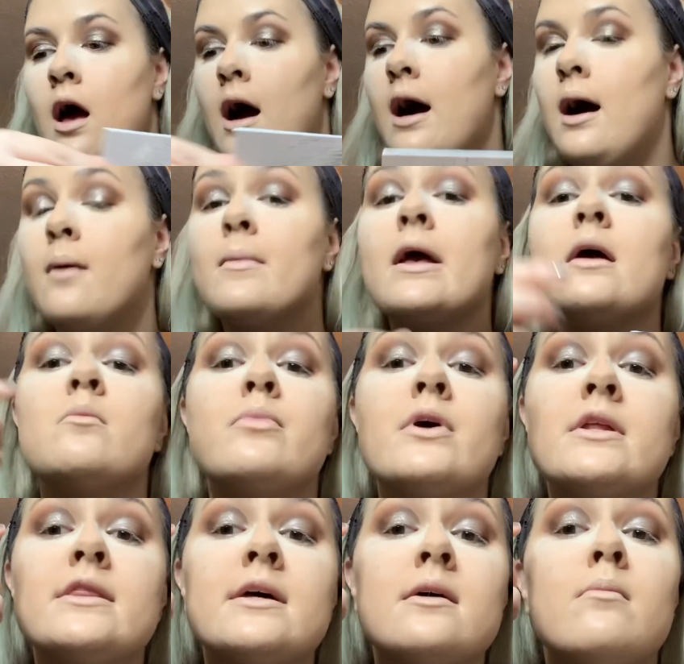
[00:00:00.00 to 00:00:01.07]
and
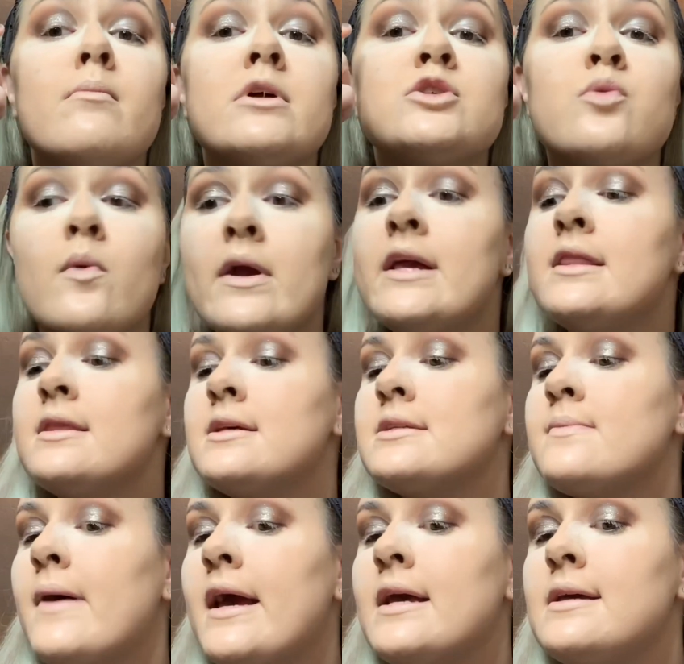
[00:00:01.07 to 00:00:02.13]
put them between the
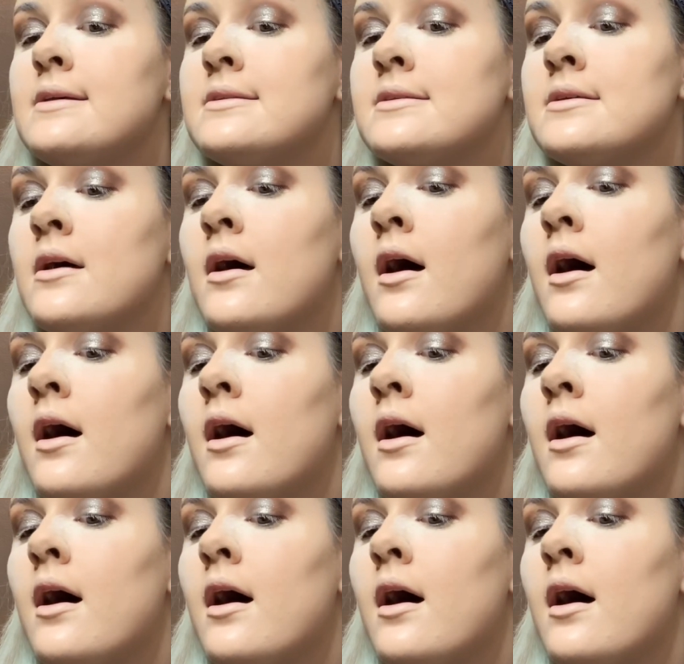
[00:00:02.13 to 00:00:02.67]
space